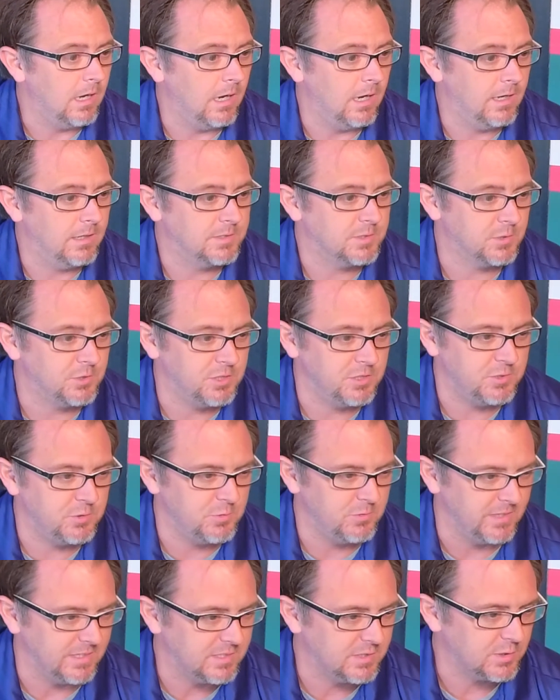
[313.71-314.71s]
So she's using
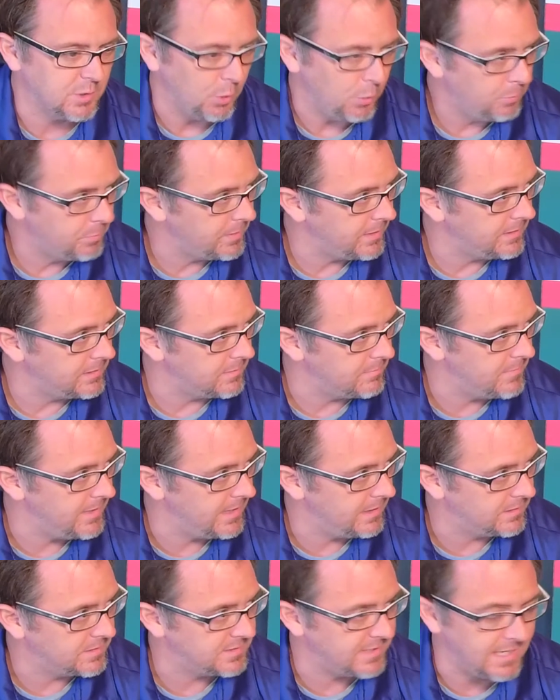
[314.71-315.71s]
like Sculpey to
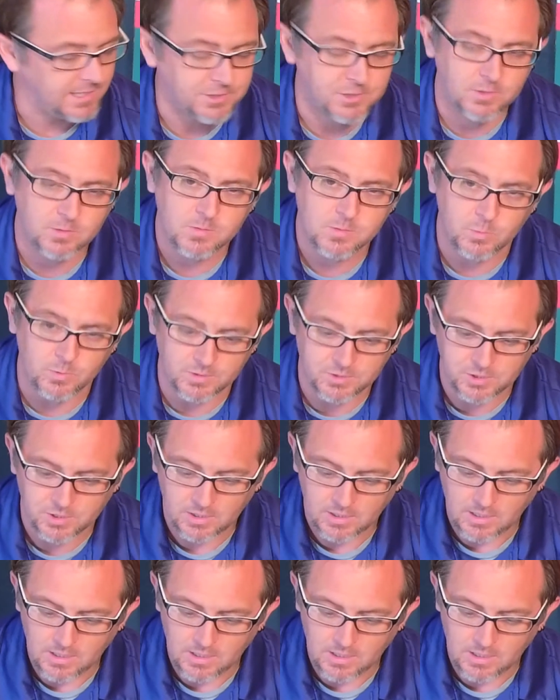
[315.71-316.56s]
make statues, which